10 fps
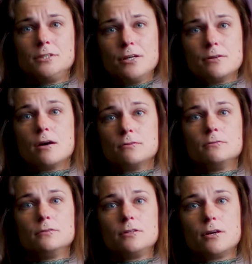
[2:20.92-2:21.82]
You know,
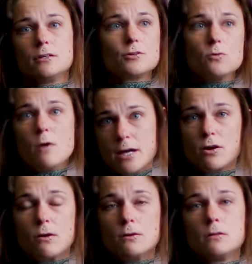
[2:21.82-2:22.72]
you're a little white
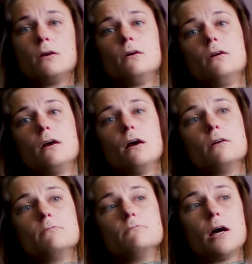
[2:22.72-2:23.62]
girl.
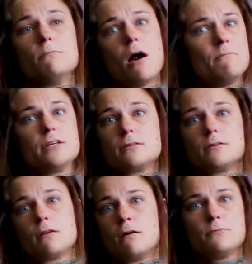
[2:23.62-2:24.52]
I'm
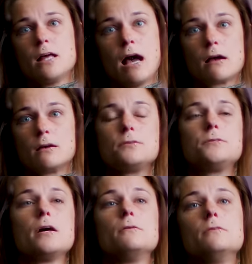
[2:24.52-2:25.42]
obviously not black.
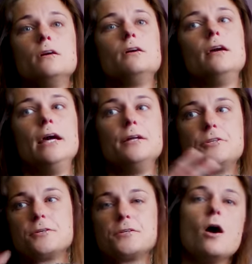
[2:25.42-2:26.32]
So it
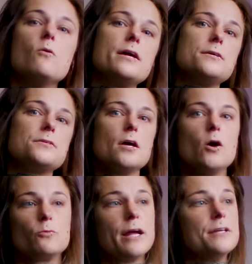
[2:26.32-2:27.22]
just always
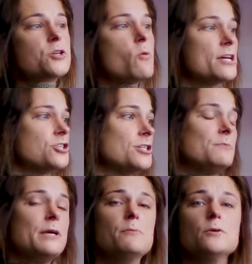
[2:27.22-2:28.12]
raised questions.
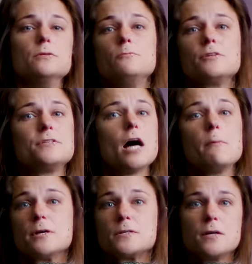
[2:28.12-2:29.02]
People would
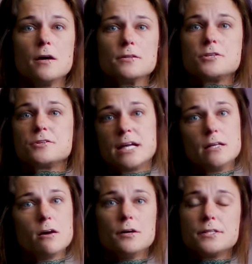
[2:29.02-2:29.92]
stop us on the
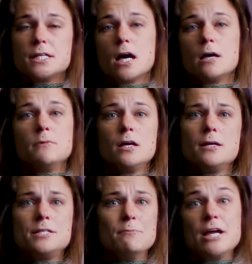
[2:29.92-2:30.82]
street all the time
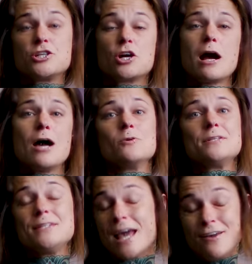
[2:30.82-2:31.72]
to make sure I
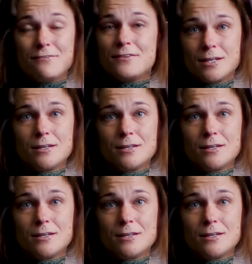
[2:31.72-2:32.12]
was safe.